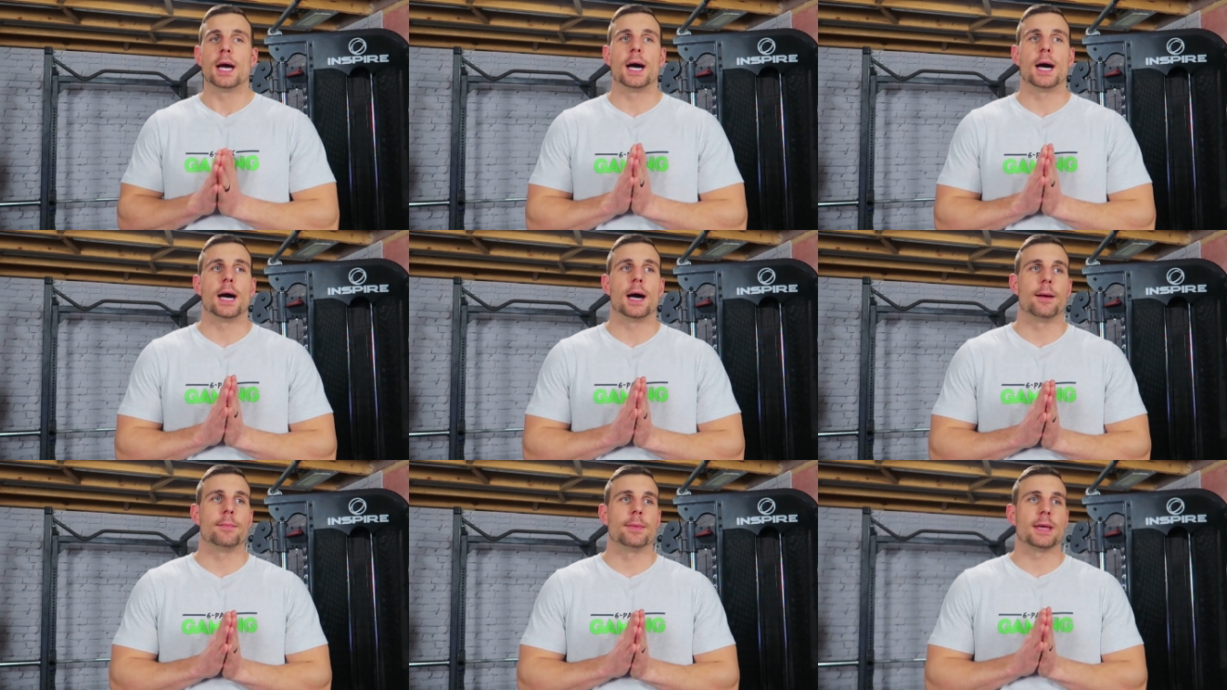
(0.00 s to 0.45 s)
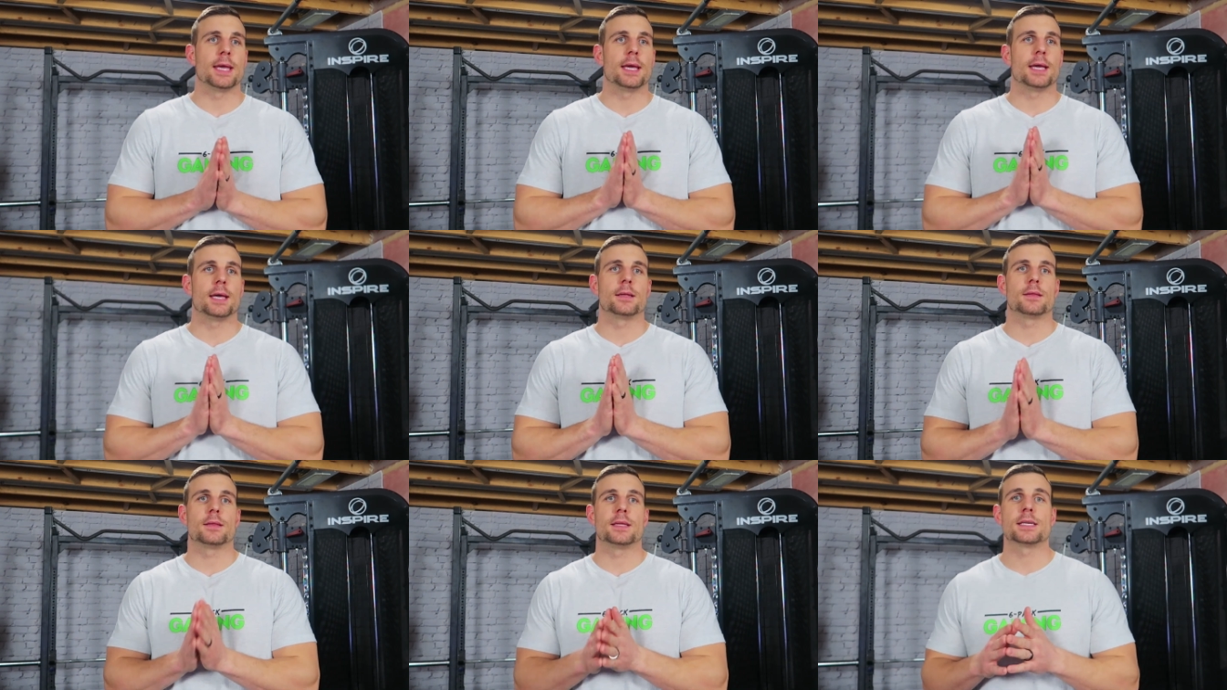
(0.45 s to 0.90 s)

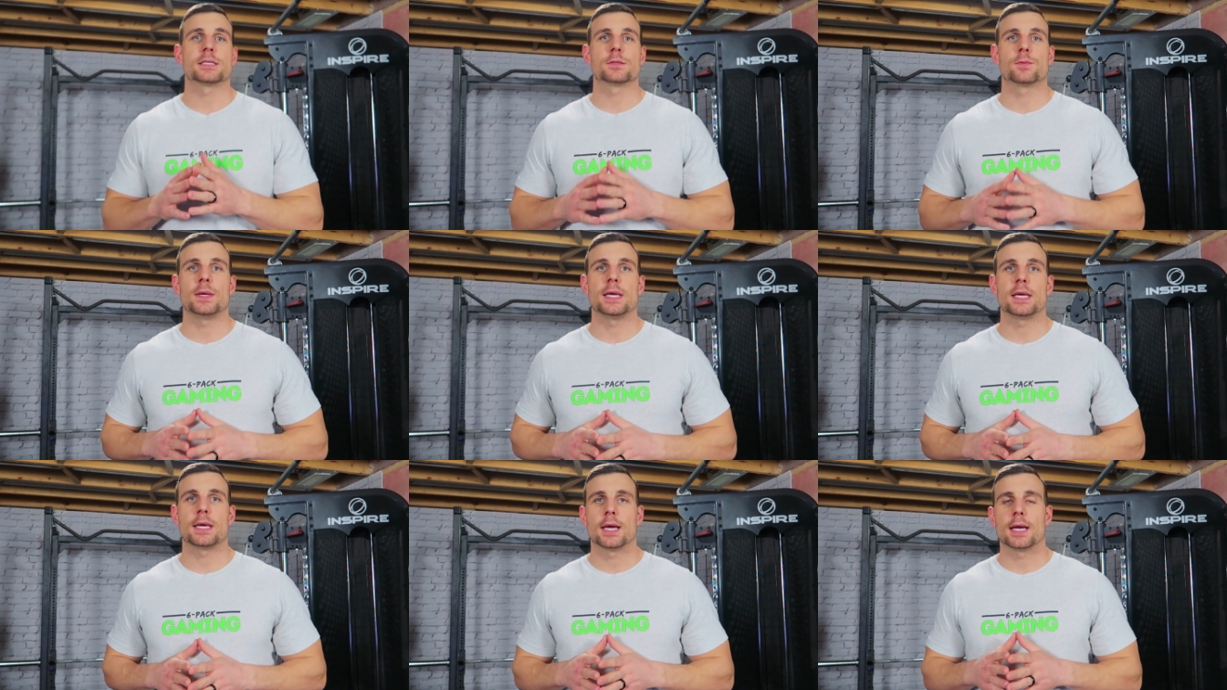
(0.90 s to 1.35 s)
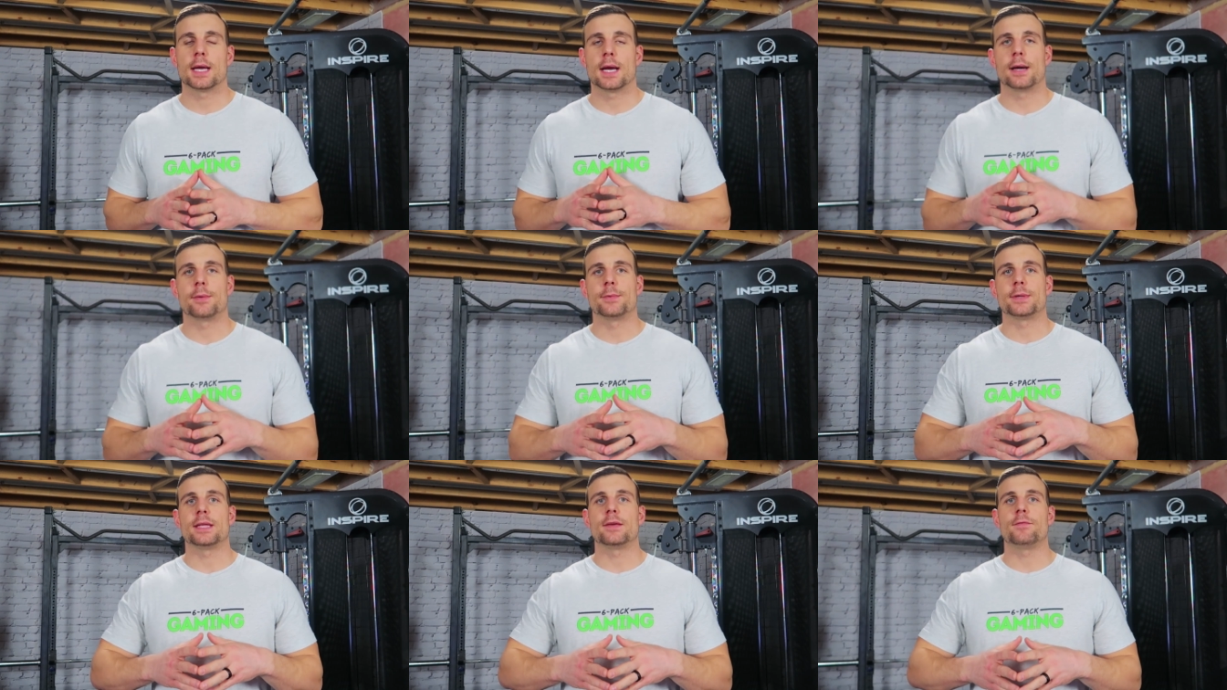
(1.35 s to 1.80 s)
and this week
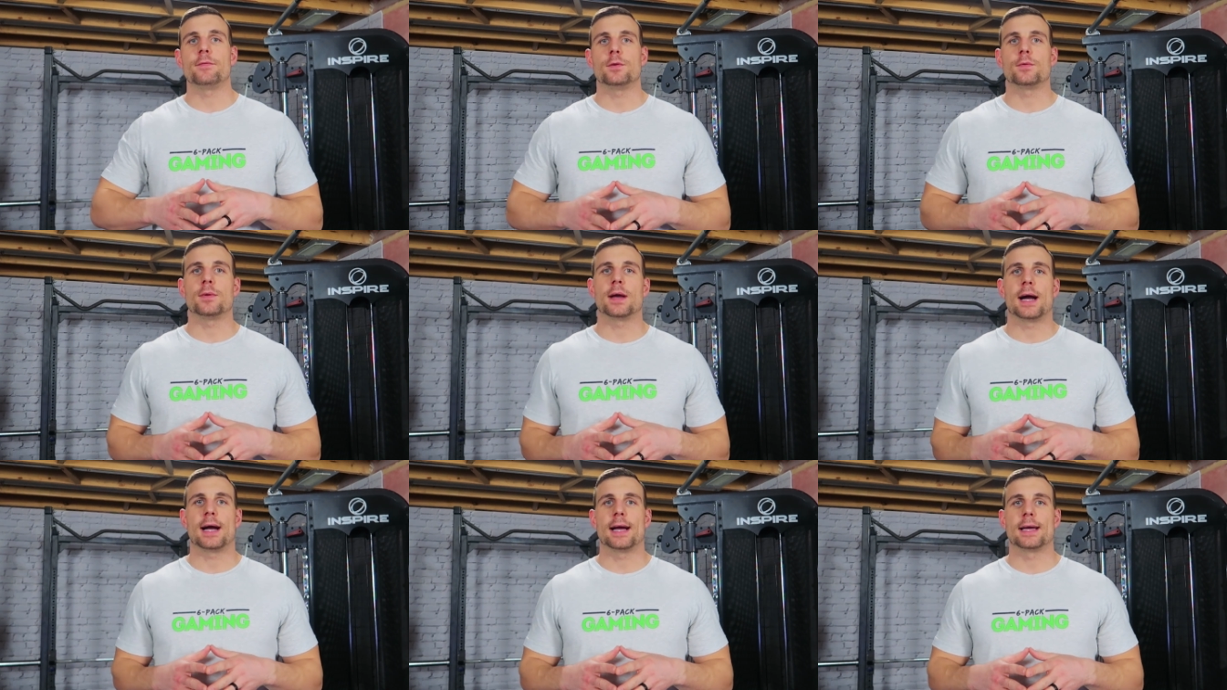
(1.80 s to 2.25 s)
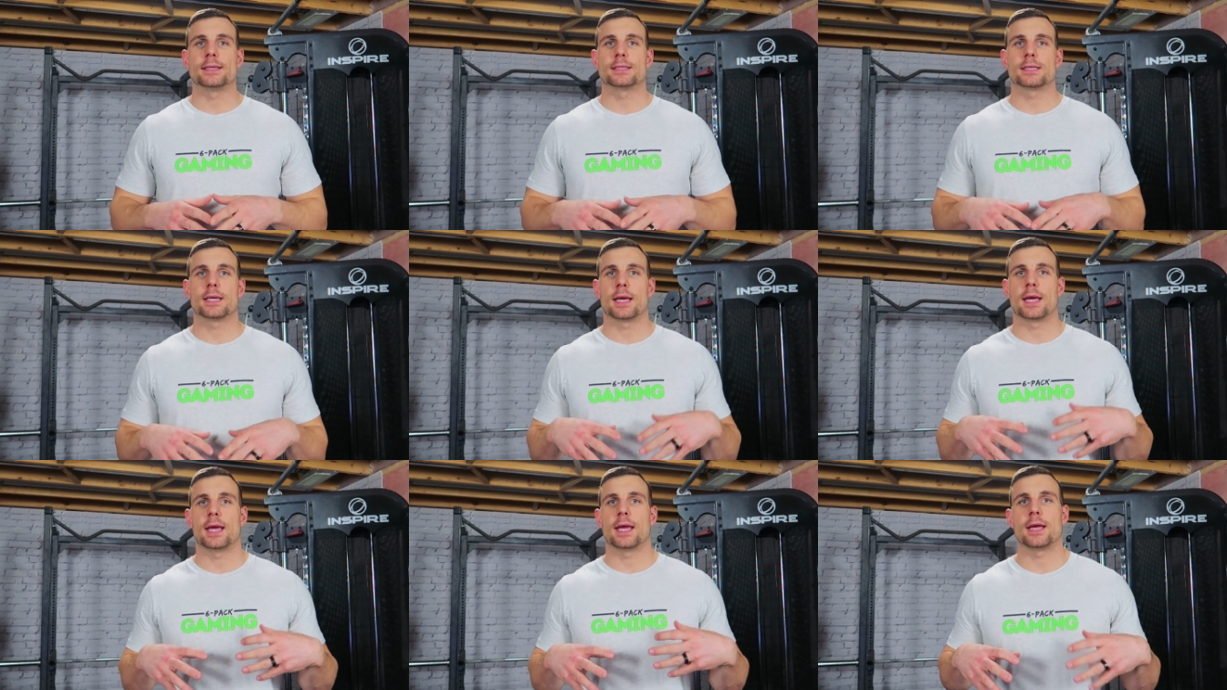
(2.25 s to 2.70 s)
I would give you
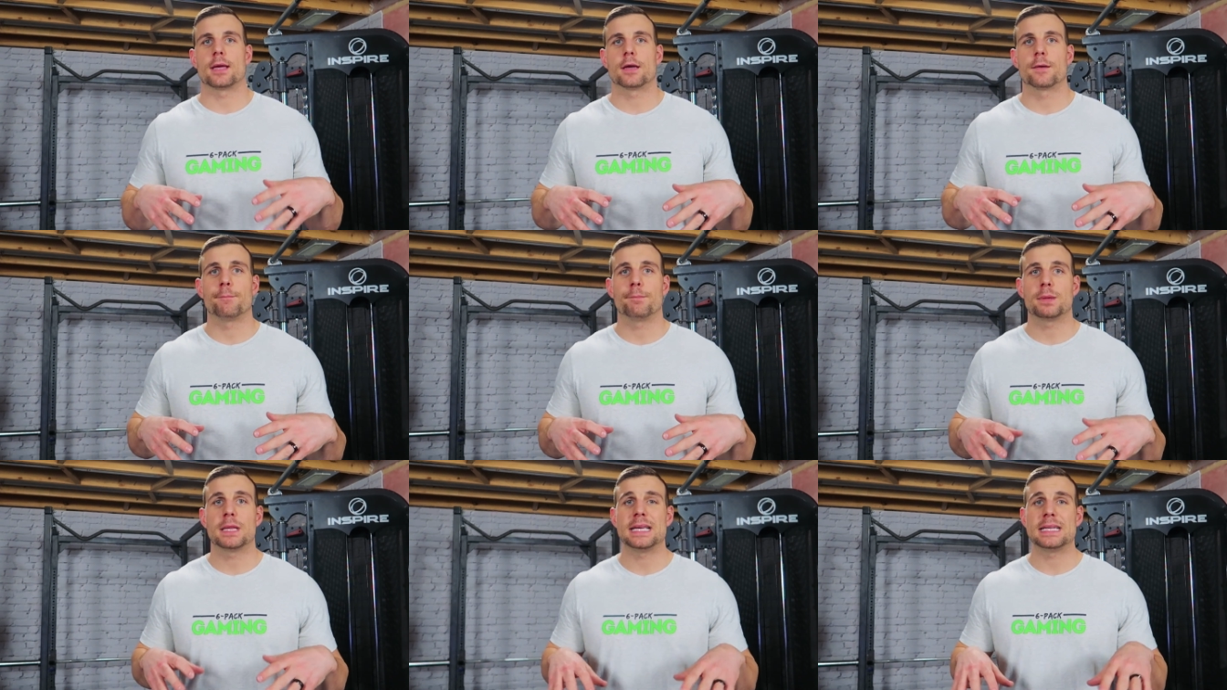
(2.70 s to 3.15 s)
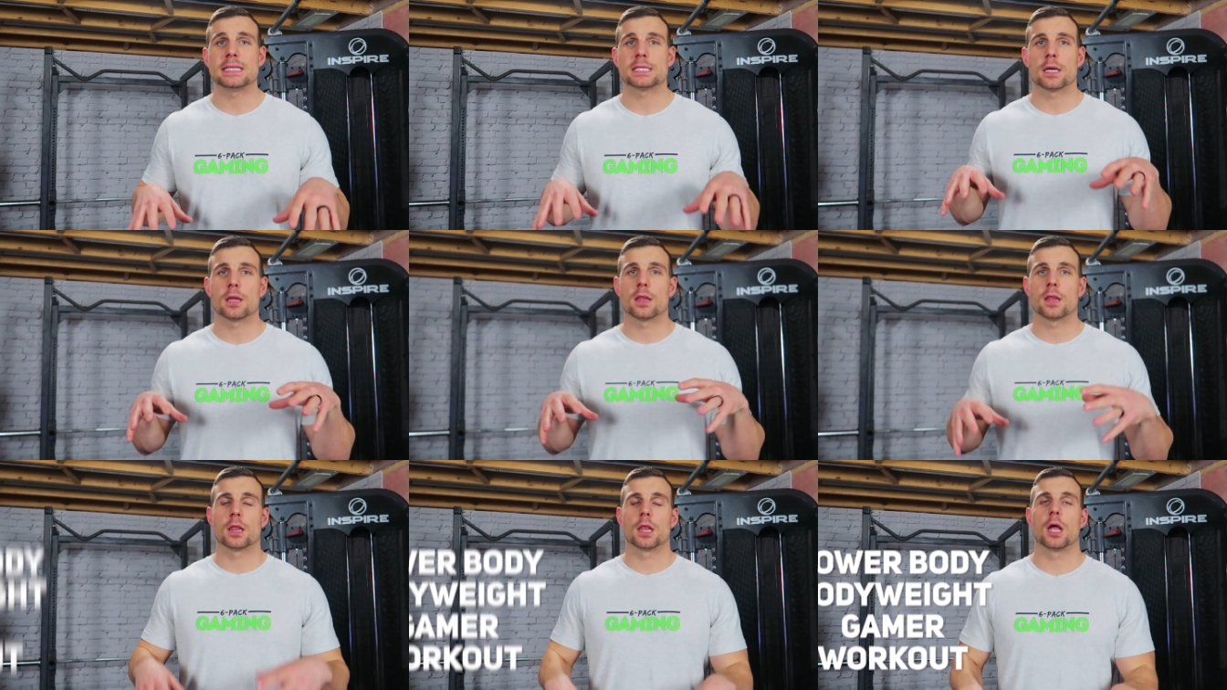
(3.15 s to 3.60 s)
guys a
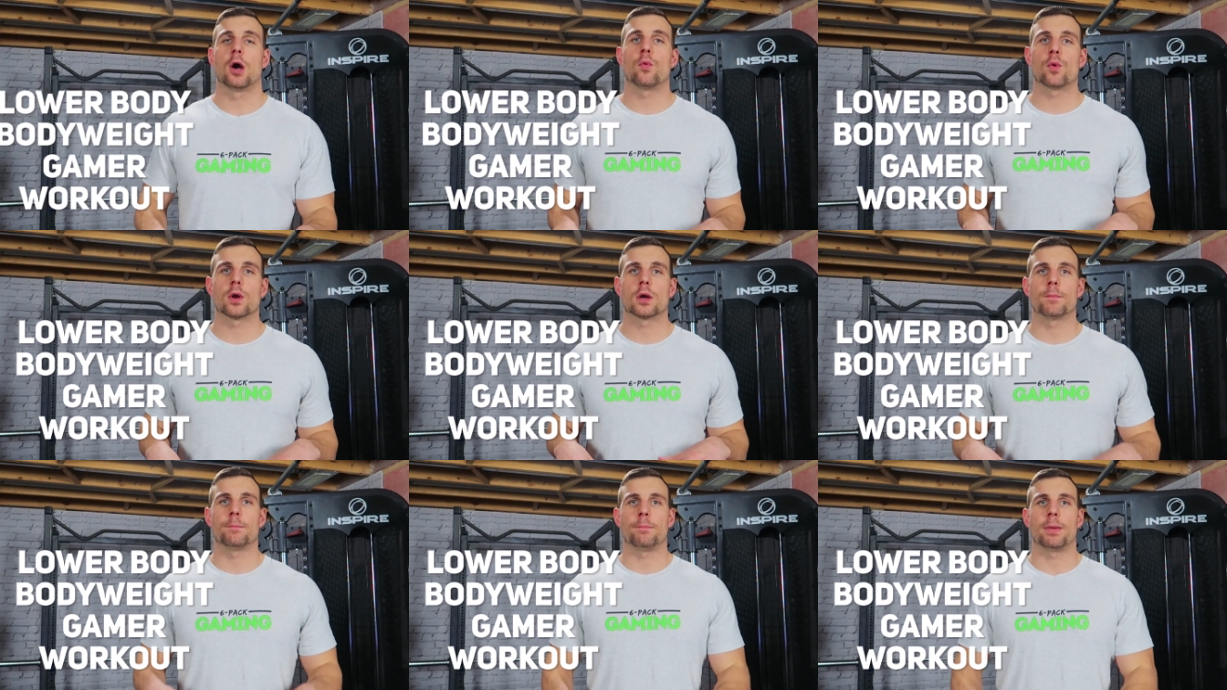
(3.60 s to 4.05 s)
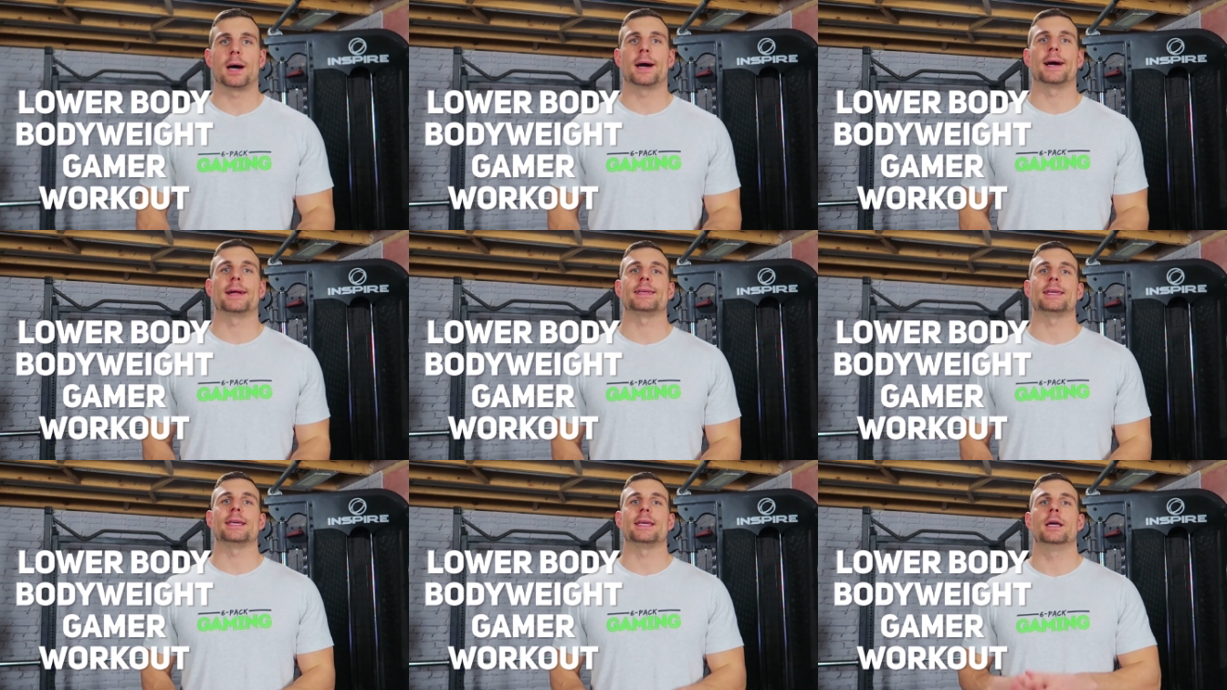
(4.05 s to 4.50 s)
complete lower
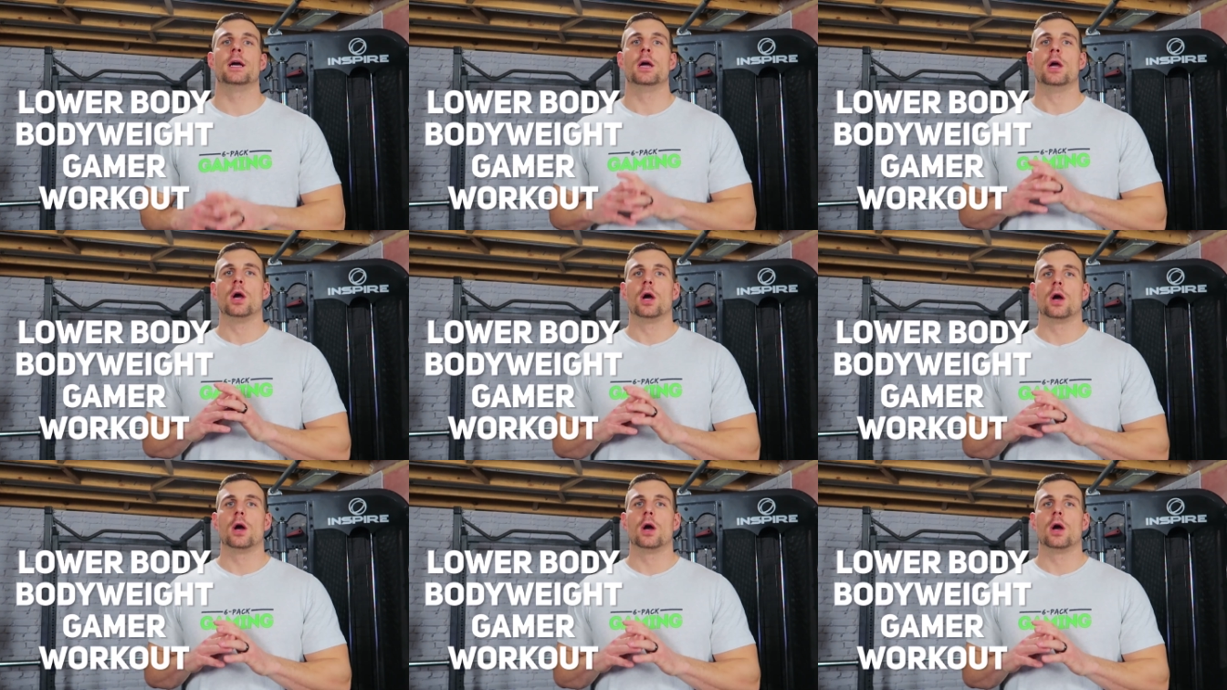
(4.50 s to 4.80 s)
body